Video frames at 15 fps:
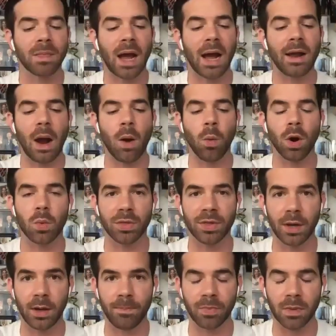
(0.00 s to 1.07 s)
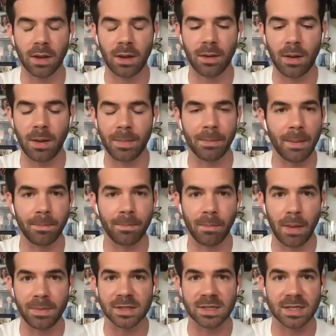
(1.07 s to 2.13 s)
I, I, work with a I mean my, my
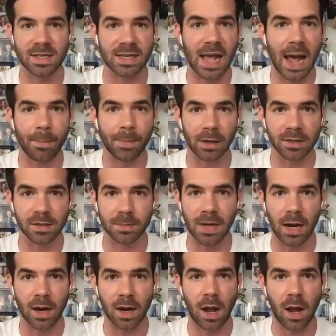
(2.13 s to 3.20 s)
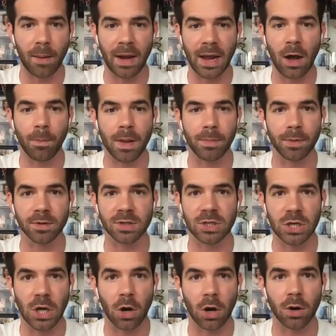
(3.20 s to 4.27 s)
business is capitalism.com. I help people
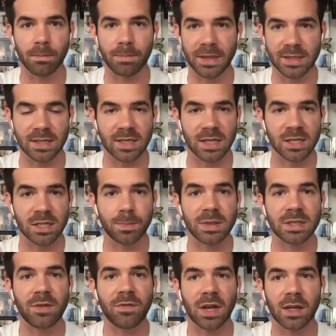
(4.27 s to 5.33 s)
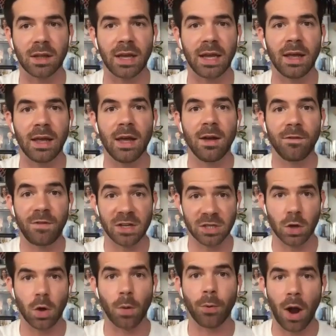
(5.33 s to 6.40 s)
start businesses, specifically
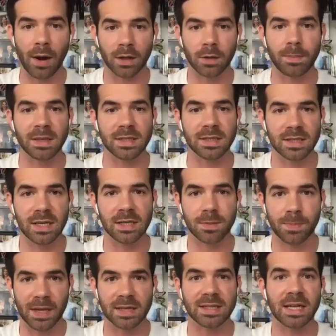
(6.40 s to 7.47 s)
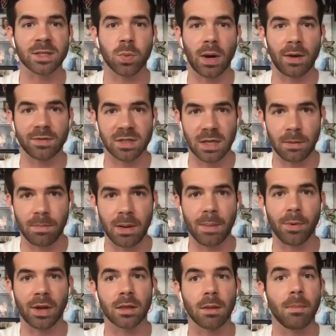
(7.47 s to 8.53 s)
physical product businesses, because that's where I've seen
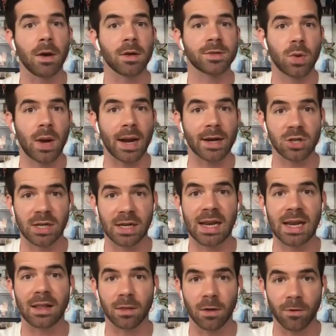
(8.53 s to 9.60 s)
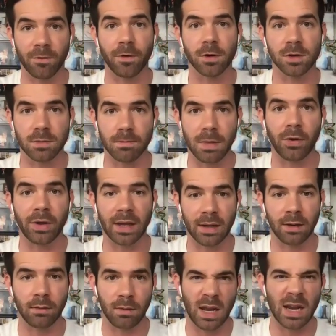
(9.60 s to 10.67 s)
people get the most traction and hitting their first million
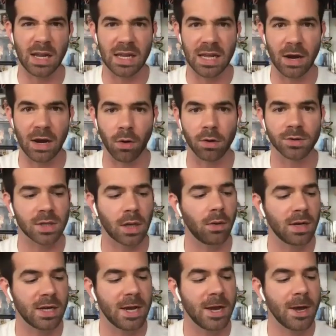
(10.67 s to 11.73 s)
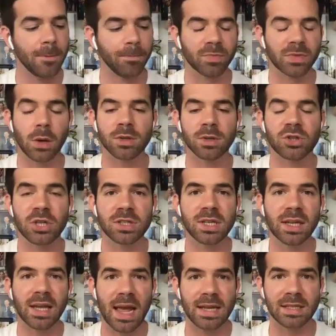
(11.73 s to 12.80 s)
in, in a year or so there was just
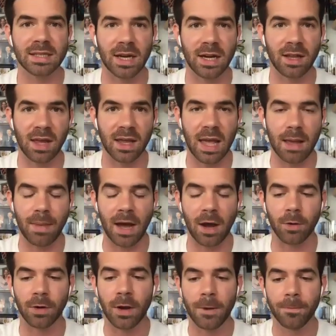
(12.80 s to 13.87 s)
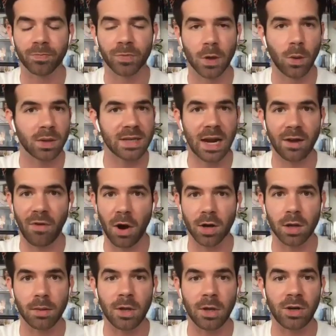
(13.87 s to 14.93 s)
a case study that came out. It wasn't out of our
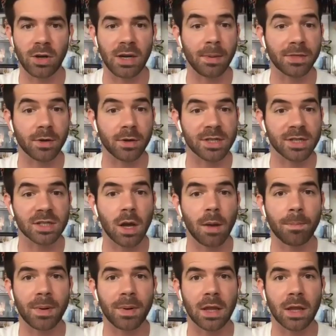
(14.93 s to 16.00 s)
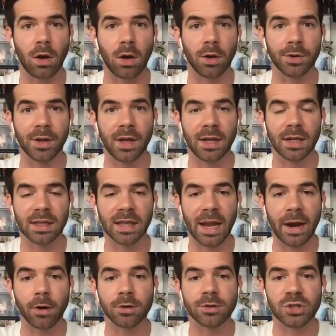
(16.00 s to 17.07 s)
community, but there's this company called
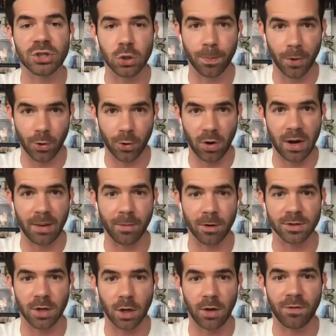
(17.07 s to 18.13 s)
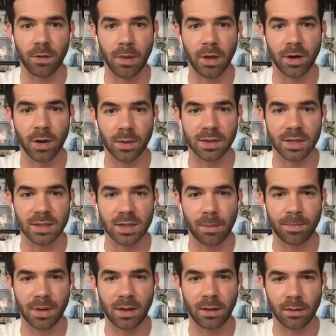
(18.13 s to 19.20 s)
Laird Super Creamers. Are you familiar with this
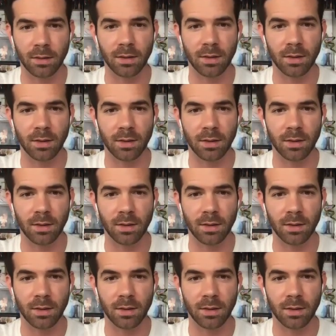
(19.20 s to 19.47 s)
company?